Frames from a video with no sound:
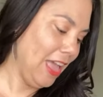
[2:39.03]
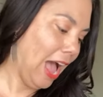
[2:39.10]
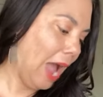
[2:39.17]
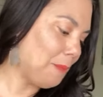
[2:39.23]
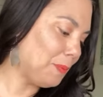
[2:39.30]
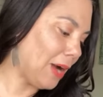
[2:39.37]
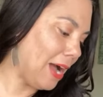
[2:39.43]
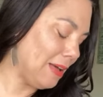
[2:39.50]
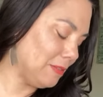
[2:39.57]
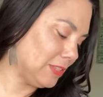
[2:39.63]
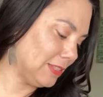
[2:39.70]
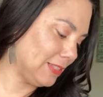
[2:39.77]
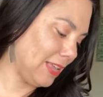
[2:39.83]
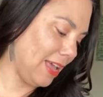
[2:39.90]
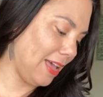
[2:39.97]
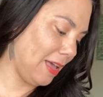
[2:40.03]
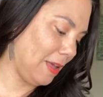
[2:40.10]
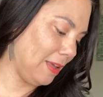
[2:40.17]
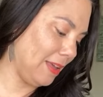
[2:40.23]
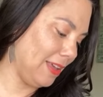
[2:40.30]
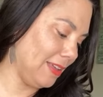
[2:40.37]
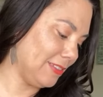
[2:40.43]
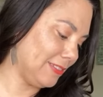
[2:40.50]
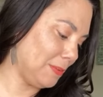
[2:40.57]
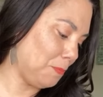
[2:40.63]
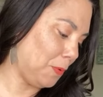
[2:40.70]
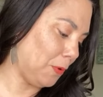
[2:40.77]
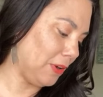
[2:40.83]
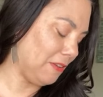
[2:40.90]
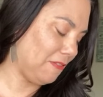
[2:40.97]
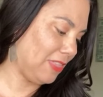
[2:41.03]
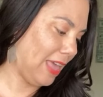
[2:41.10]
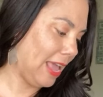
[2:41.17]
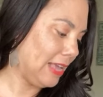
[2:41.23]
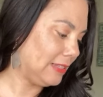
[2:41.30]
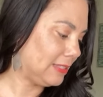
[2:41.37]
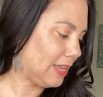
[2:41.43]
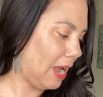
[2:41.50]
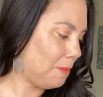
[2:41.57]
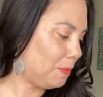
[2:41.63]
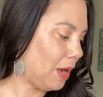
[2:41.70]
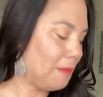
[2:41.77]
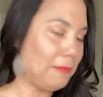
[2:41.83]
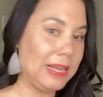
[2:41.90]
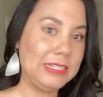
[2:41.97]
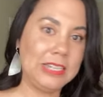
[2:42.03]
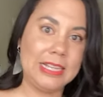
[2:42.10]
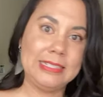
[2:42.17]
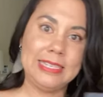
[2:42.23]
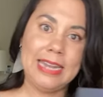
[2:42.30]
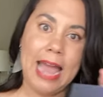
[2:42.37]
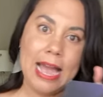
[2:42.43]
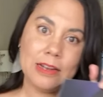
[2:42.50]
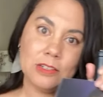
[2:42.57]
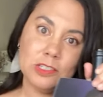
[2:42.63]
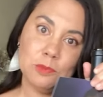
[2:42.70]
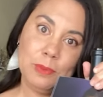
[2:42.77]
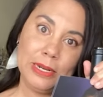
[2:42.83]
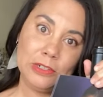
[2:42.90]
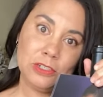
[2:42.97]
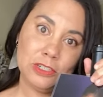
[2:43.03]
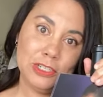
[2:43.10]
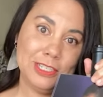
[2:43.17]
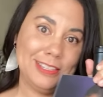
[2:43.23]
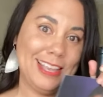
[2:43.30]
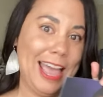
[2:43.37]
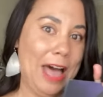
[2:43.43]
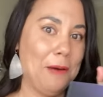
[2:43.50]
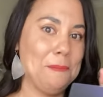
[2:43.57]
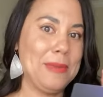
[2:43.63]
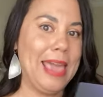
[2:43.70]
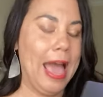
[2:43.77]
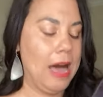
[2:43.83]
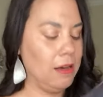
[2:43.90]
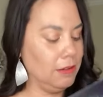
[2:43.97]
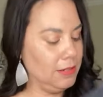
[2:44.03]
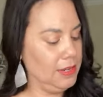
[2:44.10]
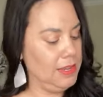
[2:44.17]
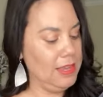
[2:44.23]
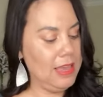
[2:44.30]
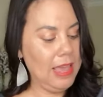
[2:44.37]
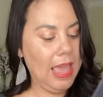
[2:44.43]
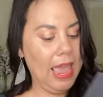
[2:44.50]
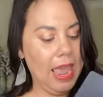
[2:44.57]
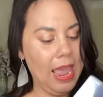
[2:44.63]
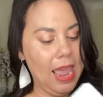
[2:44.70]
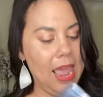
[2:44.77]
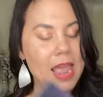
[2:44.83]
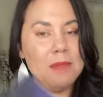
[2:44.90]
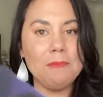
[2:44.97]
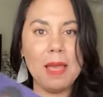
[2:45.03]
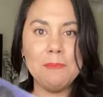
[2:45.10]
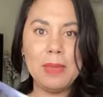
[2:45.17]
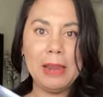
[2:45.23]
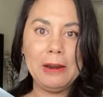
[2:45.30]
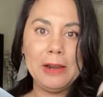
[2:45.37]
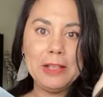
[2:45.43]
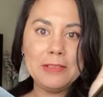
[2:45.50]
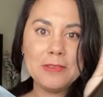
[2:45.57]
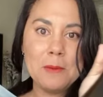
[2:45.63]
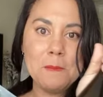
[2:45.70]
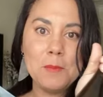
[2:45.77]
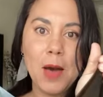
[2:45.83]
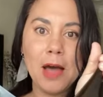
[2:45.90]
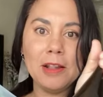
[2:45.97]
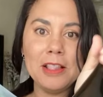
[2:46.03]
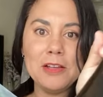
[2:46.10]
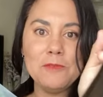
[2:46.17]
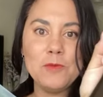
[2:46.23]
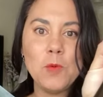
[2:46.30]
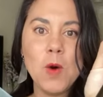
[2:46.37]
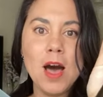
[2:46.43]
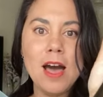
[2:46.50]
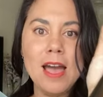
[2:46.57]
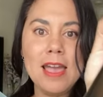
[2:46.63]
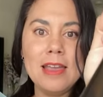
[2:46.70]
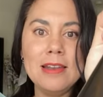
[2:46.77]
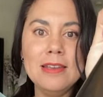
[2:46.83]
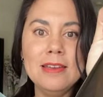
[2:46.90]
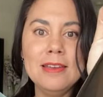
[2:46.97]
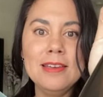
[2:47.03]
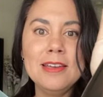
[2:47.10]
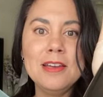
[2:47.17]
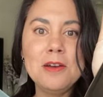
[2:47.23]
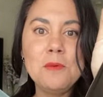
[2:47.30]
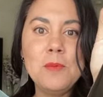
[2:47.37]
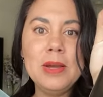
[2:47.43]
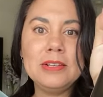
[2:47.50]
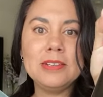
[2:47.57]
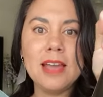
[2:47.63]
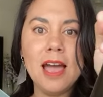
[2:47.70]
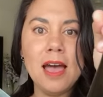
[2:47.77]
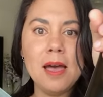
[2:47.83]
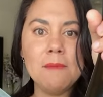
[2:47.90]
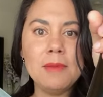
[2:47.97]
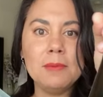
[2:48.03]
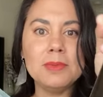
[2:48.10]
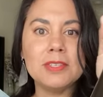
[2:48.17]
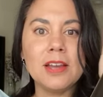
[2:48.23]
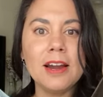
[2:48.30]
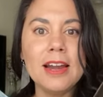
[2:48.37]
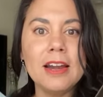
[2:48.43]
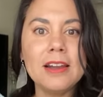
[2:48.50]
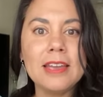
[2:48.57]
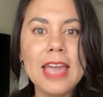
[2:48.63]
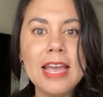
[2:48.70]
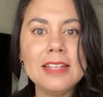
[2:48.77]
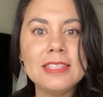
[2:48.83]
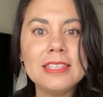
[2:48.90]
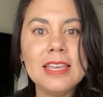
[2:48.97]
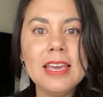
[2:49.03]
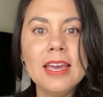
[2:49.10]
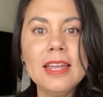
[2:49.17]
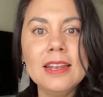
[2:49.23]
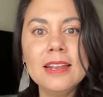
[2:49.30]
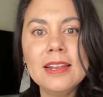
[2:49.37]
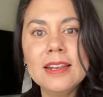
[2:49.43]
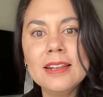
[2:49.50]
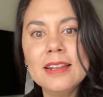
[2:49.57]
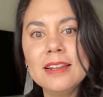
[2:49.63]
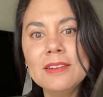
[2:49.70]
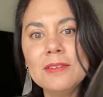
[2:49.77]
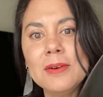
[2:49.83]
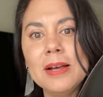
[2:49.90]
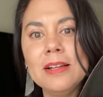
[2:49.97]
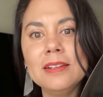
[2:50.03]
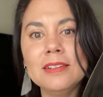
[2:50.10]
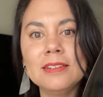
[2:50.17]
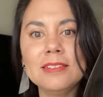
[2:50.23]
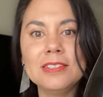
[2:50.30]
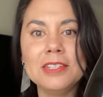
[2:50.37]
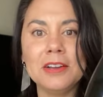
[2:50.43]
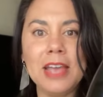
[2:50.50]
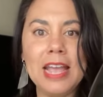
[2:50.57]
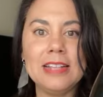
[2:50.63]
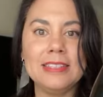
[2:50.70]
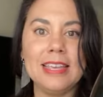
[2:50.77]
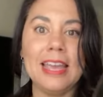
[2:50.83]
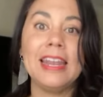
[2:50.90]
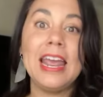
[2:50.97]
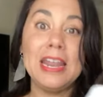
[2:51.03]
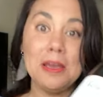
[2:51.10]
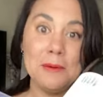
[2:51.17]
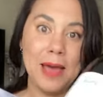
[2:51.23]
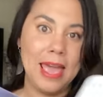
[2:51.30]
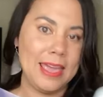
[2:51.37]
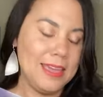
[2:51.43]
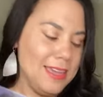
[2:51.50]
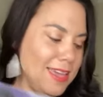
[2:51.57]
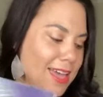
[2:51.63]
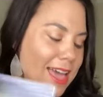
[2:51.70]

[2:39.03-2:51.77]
I brought supportive things. I brought my Jensen Ackles pictures to help me out and my parents' bottle of wine, which I'm sorry here, you can't see it. Well, you still can't see it anyway.